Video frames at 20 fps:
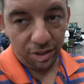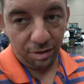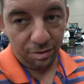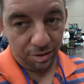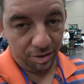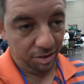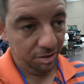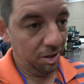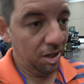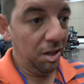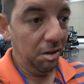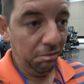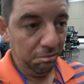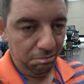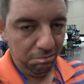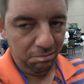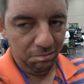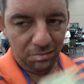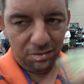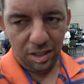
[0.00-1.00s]
That was
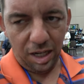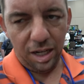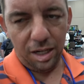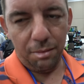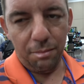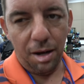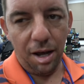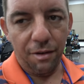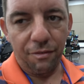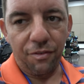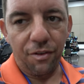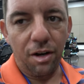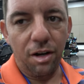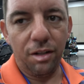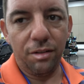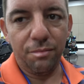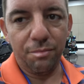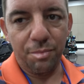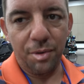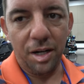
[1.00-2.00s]
kind of my
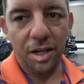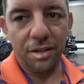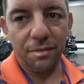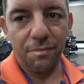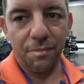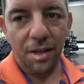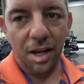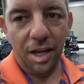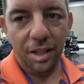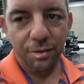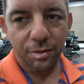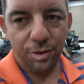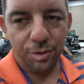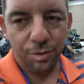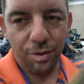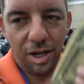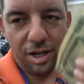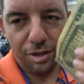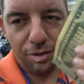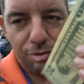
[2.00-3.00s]
fault, but either which
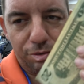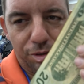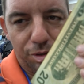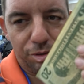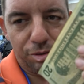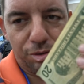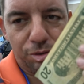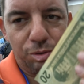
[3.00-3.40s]
way, who knew?